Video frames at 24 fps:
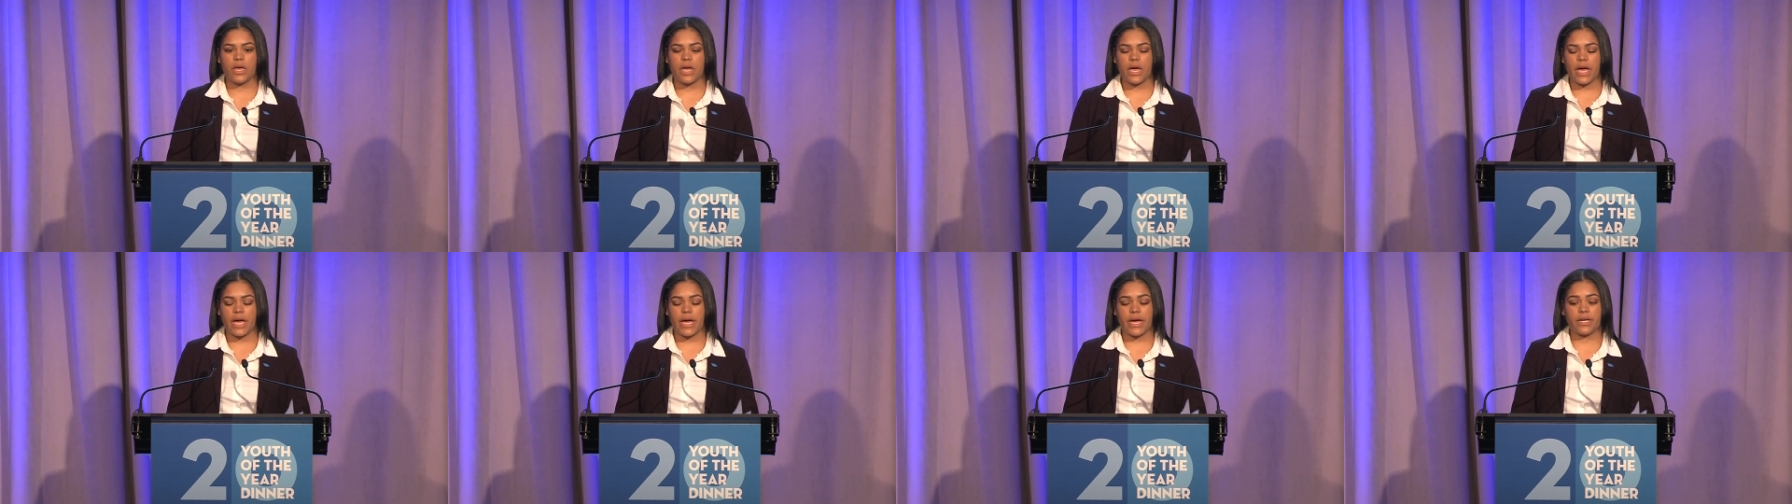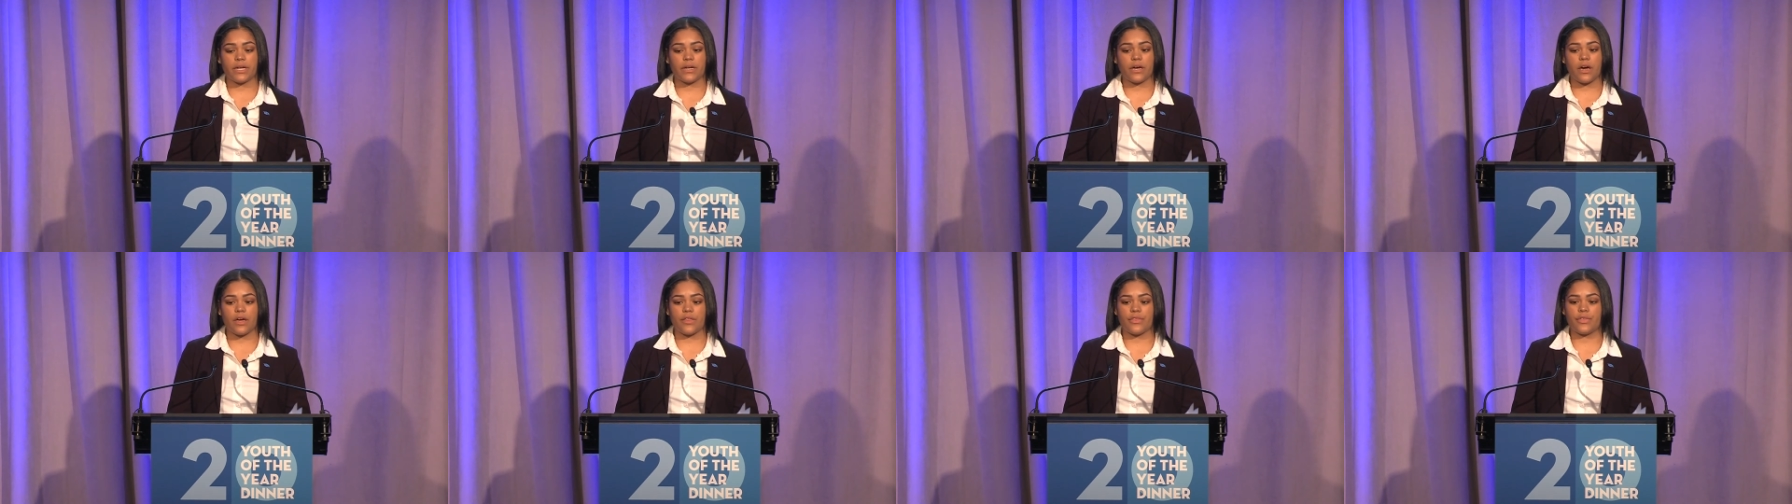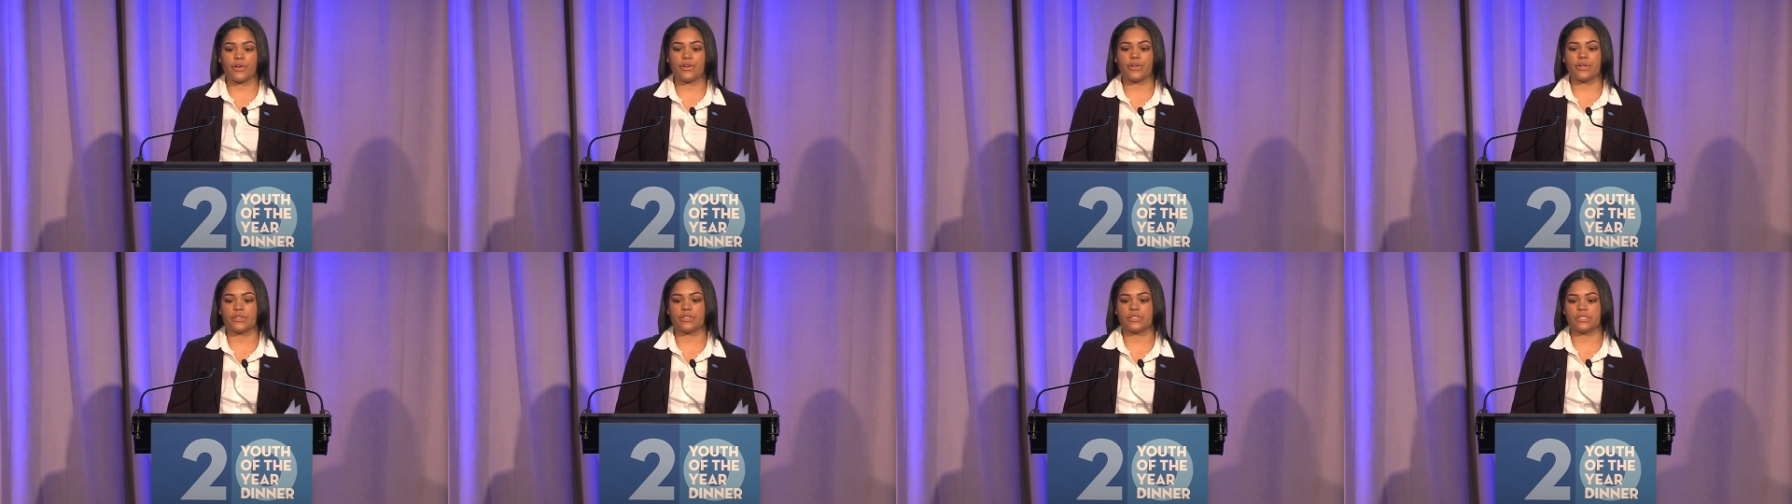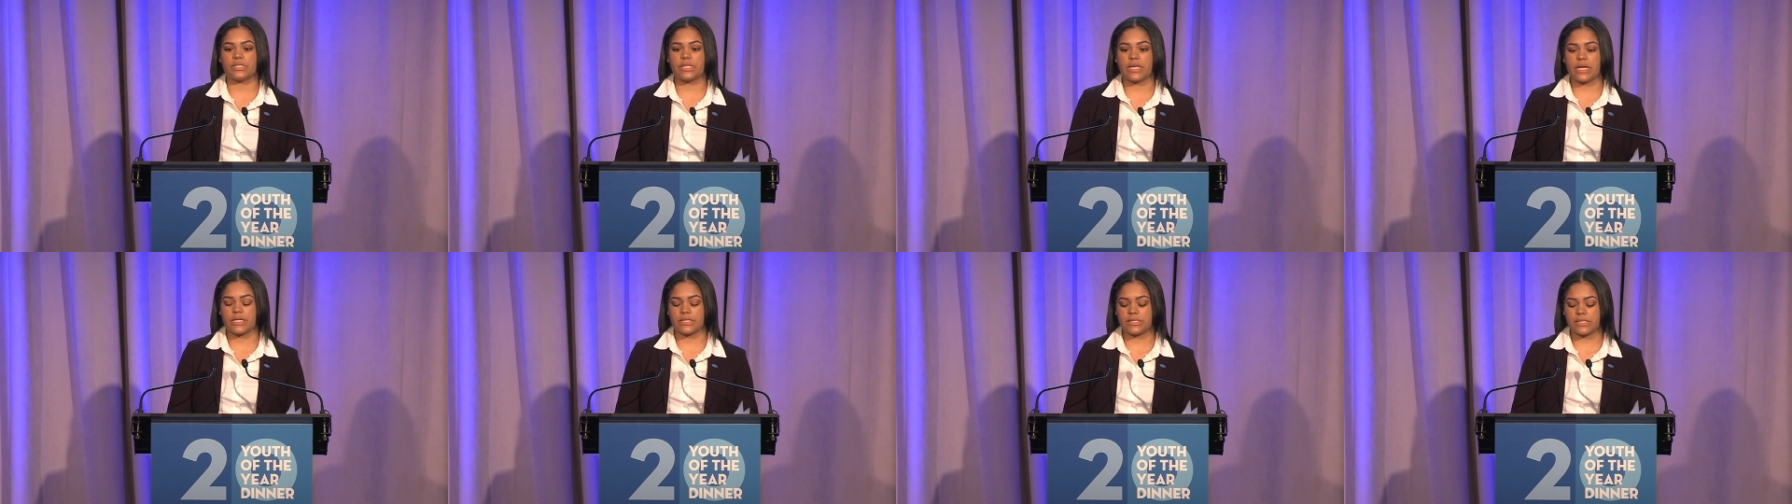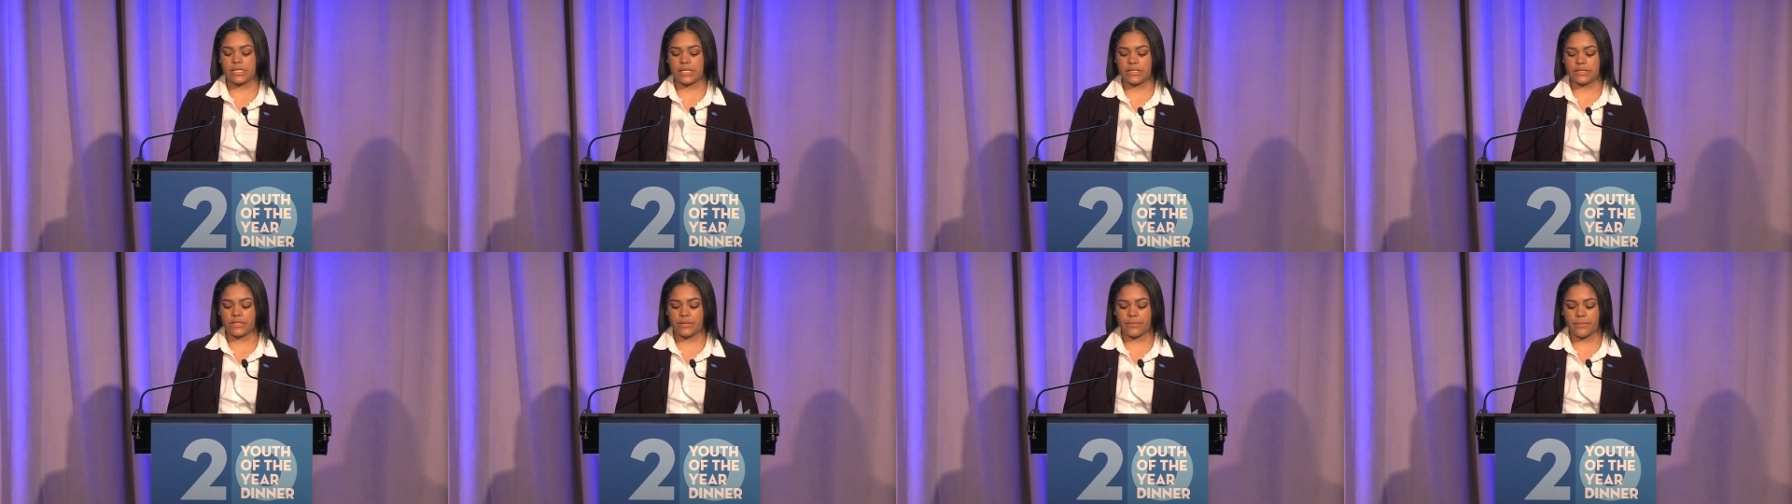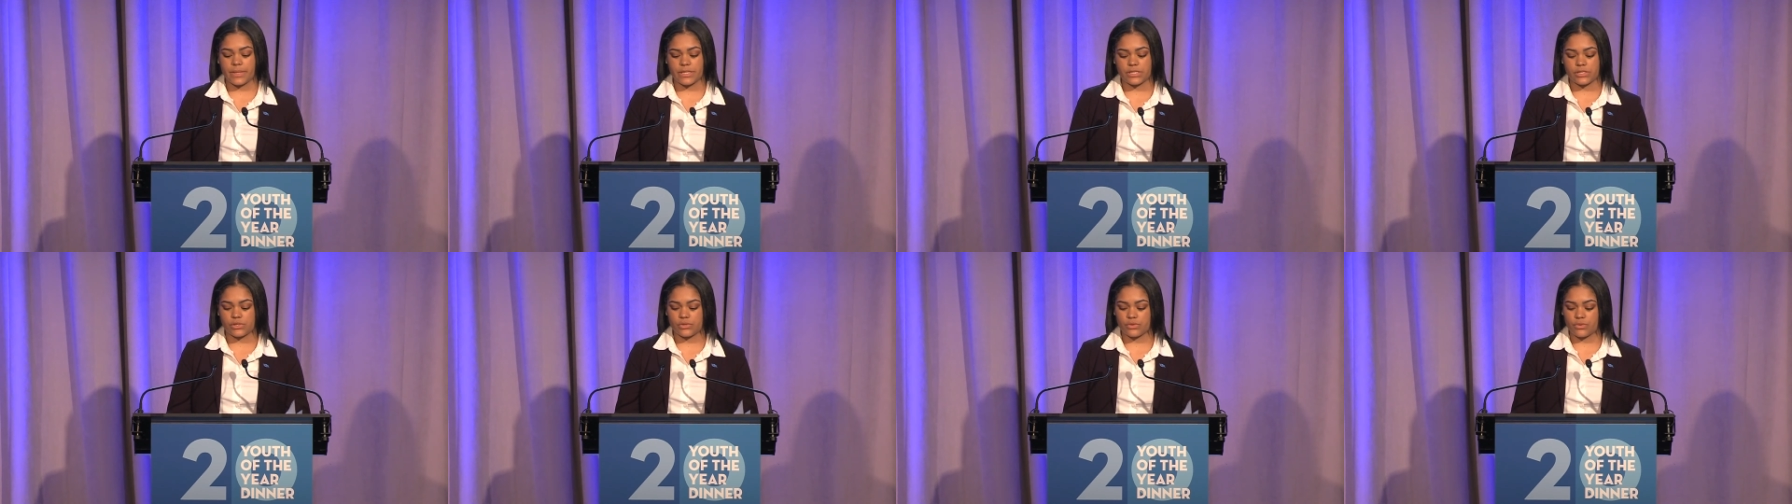and other girls that attended my
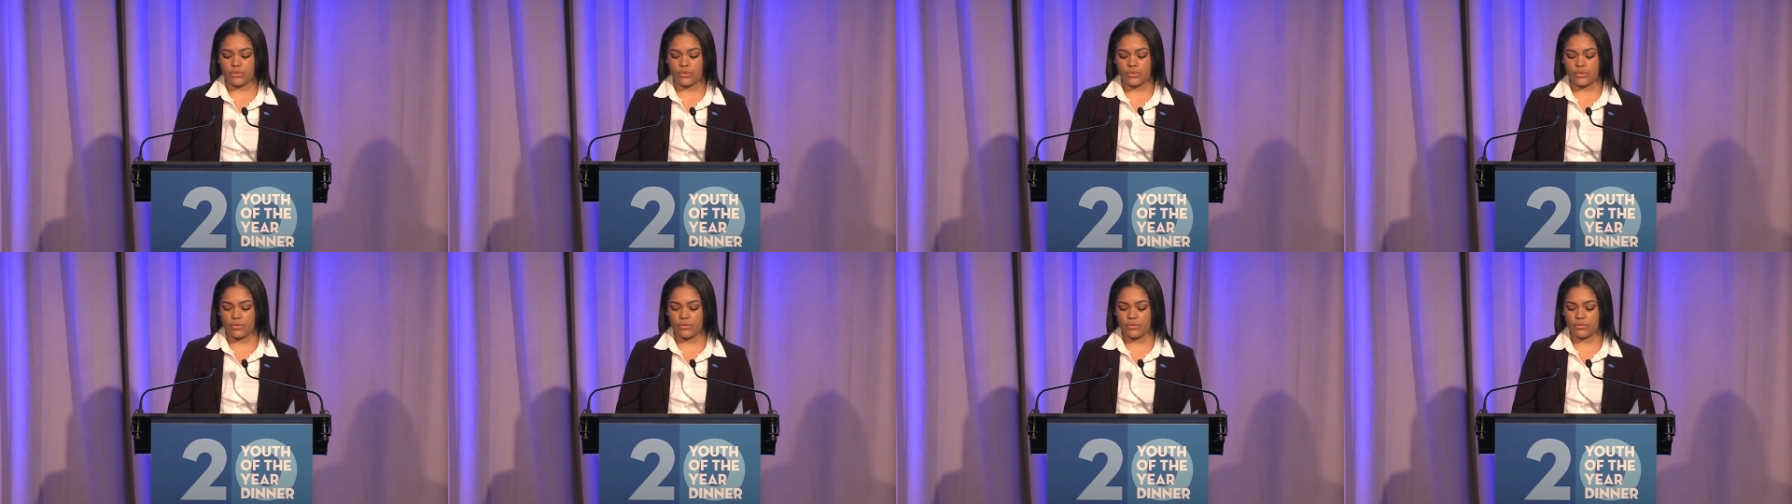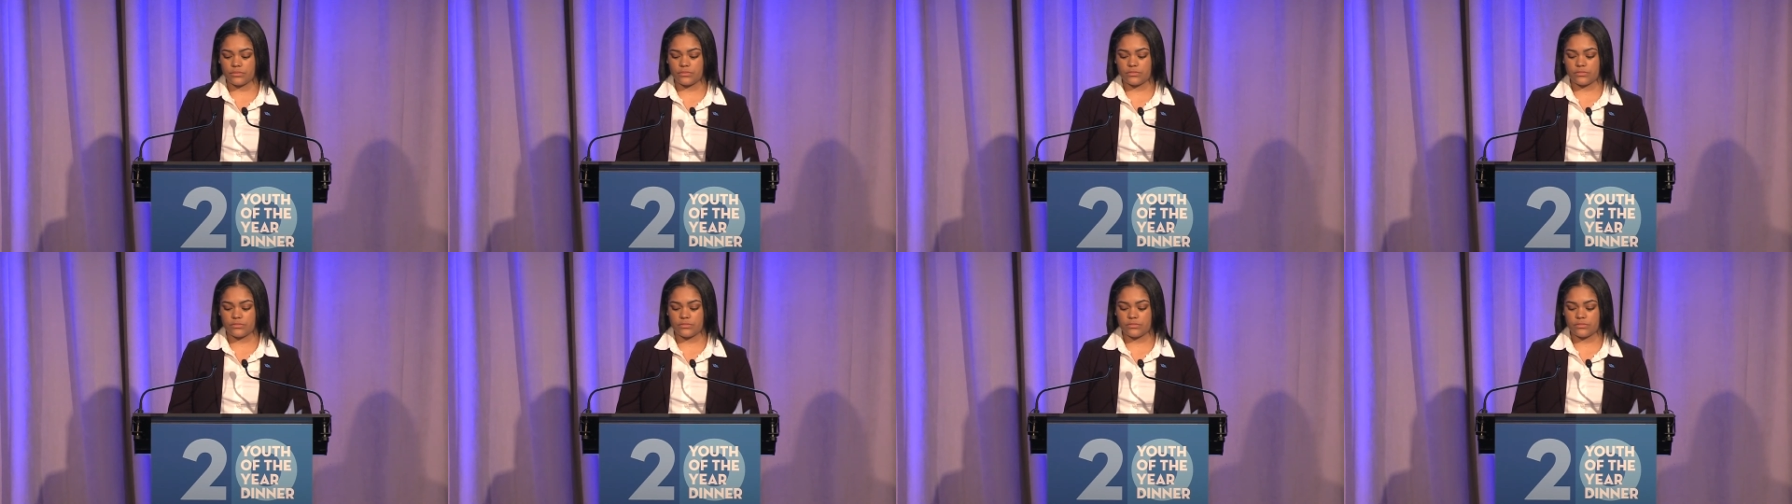school.